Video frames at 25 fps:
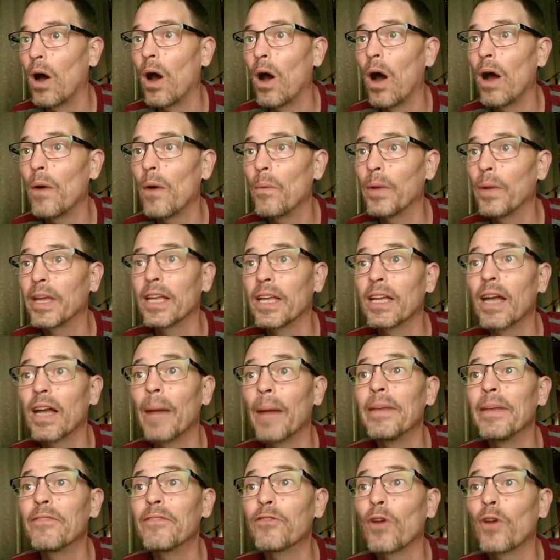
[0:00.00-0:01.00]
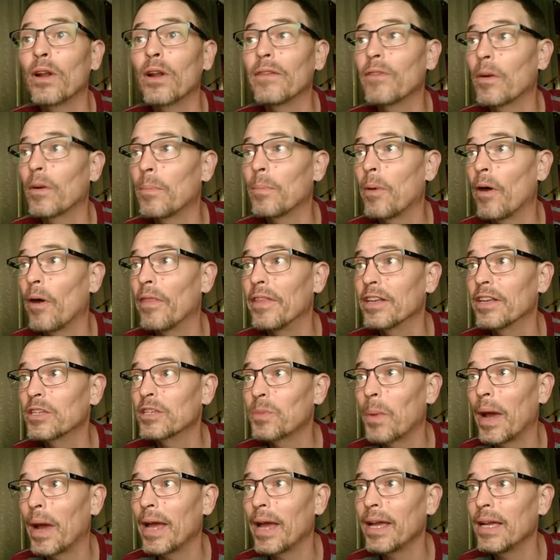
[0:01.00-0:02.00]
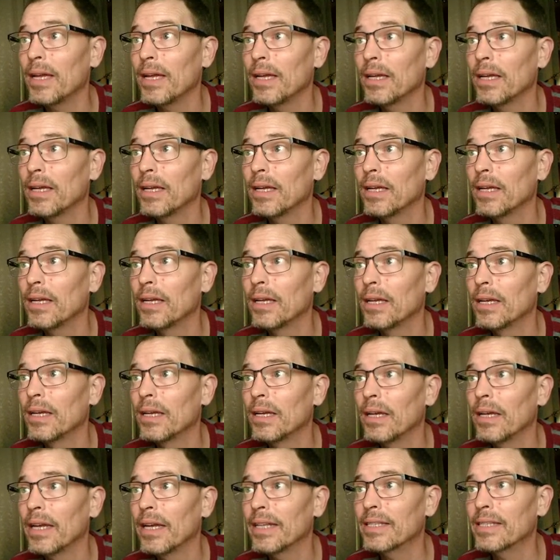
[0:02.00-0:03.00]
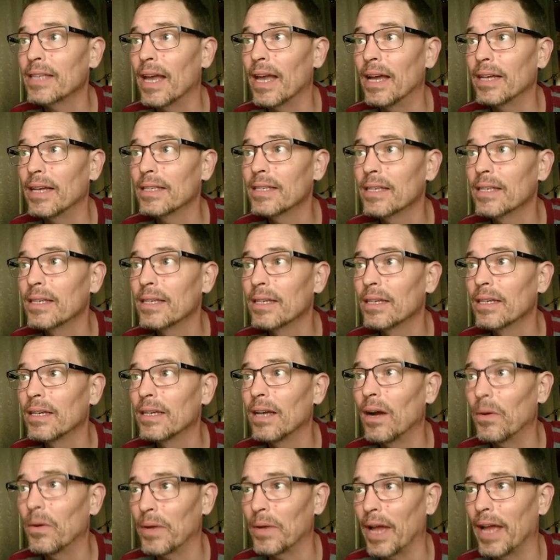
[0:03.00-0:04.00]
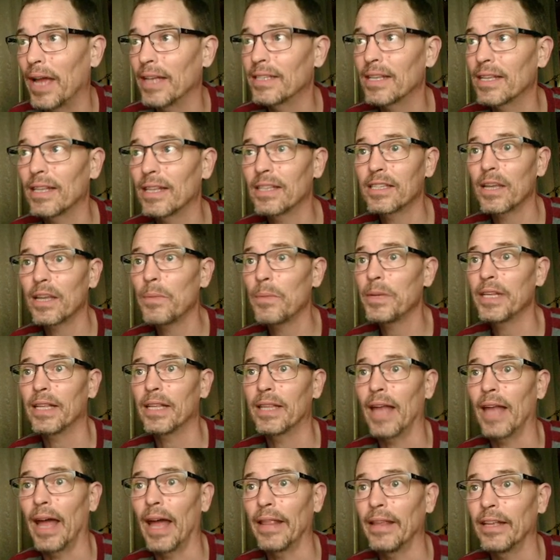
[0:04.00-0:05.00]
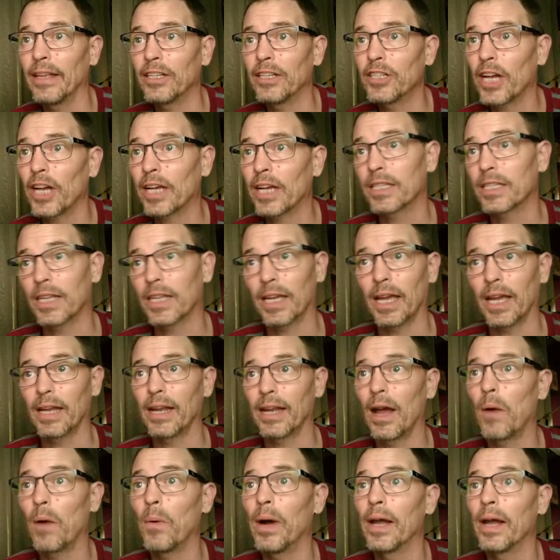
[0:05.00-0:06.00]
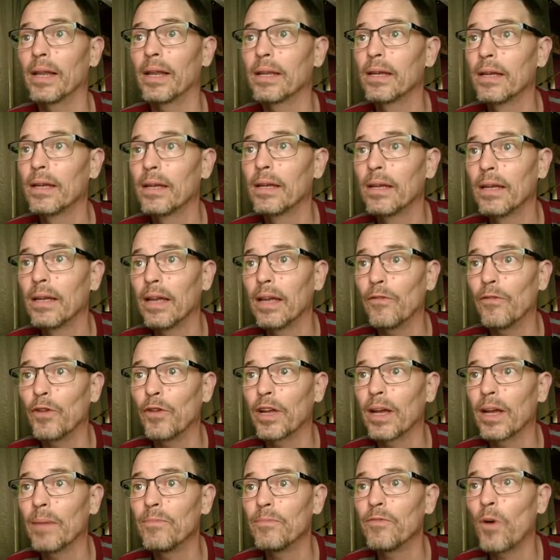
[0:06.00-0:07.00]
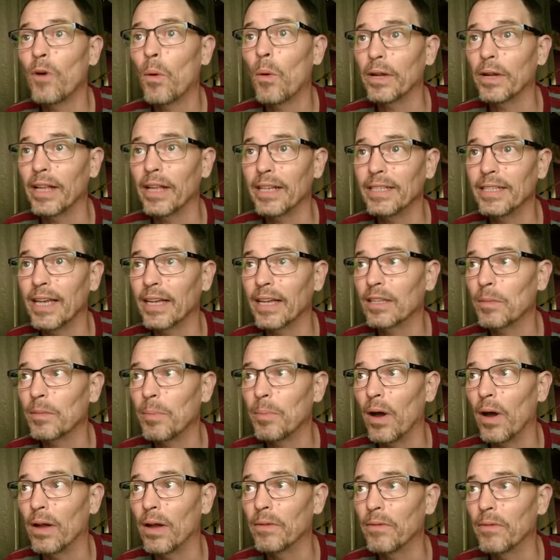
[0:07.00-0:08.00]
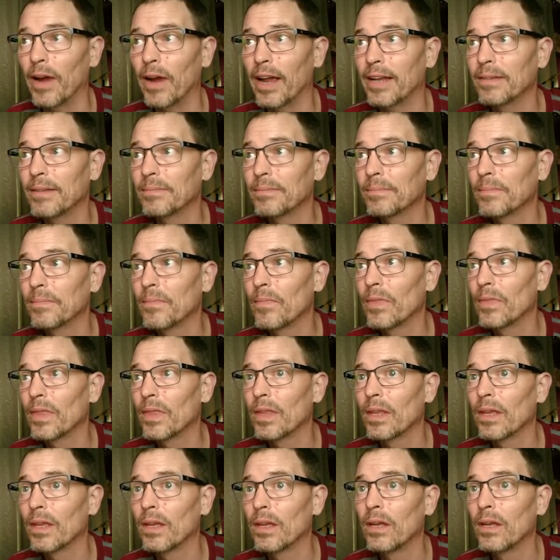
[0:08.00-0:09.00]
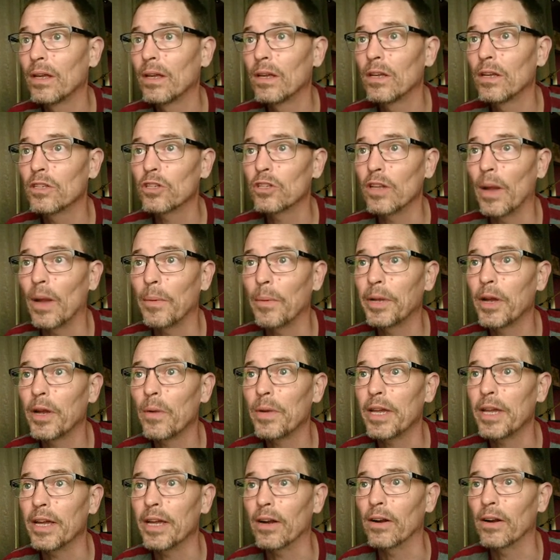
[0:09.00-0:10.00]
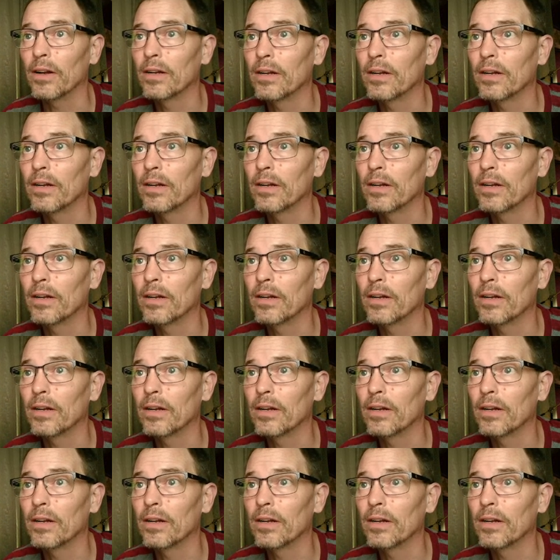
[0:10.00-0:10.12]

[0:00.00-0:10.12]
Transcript: We can come in front of our pawn this way, it says. Okay, so let's say we did that and they check us again. Now what? If we come forward, they take the pawn, right? So now we go here.